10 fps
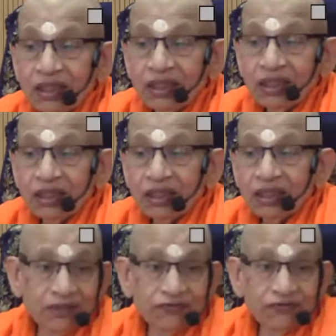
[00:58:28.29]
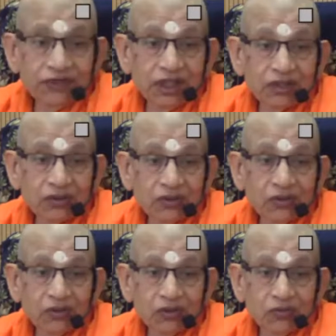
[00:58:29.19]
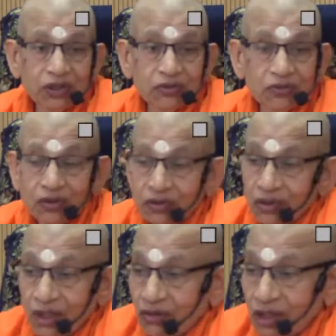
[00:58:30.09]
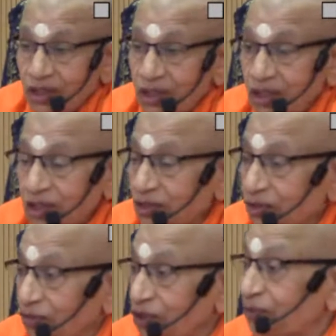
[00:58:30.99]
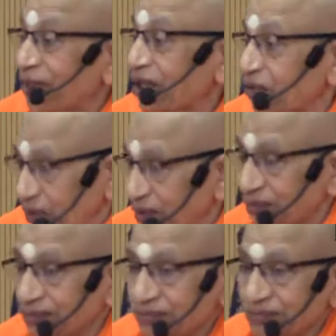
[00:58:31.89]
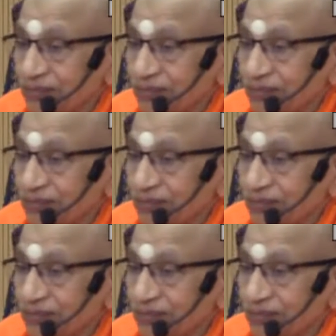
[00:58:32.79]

As I say, 50 years ago, nobody knew, or 100 years ago, what is black hole.